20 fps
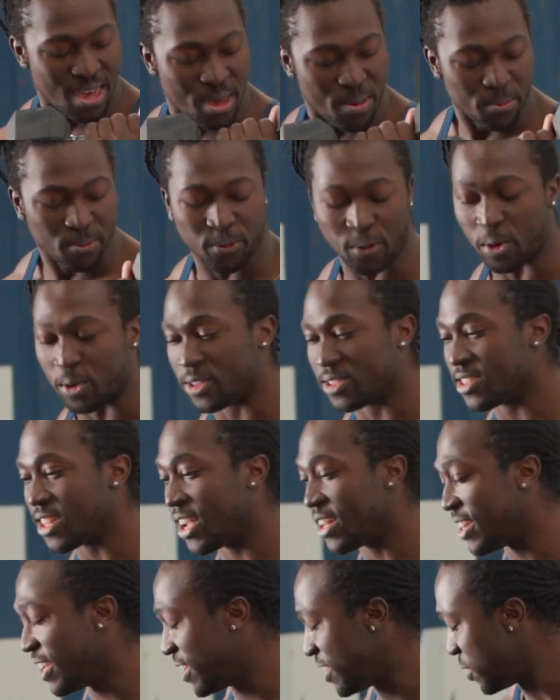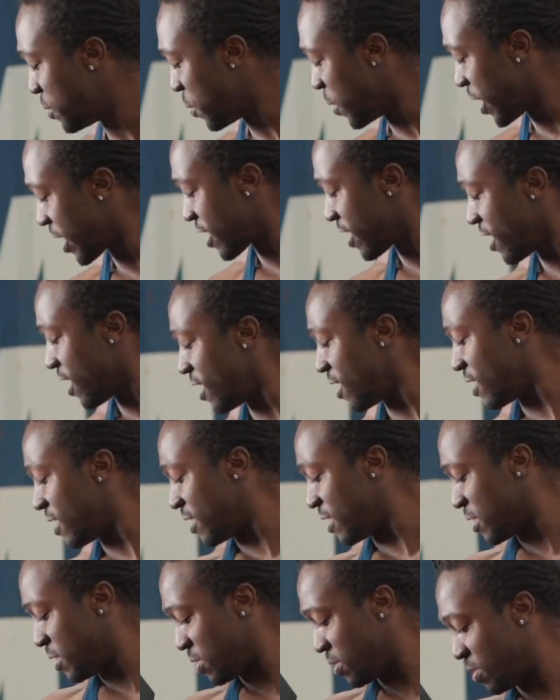Before we start any workout,
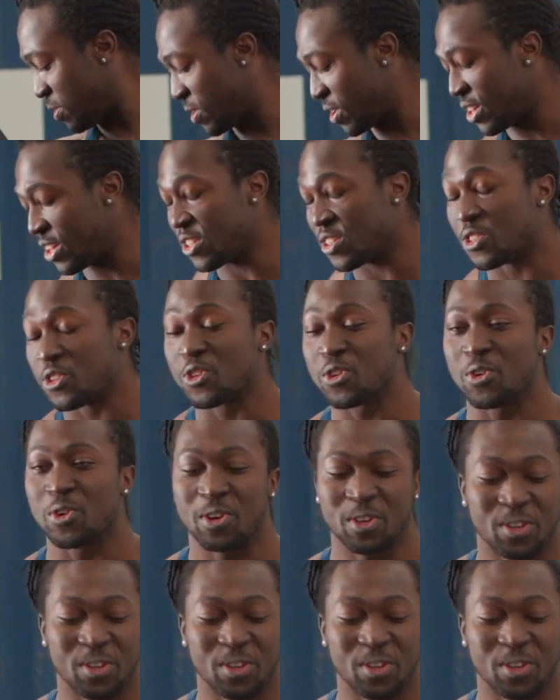you gotta ensure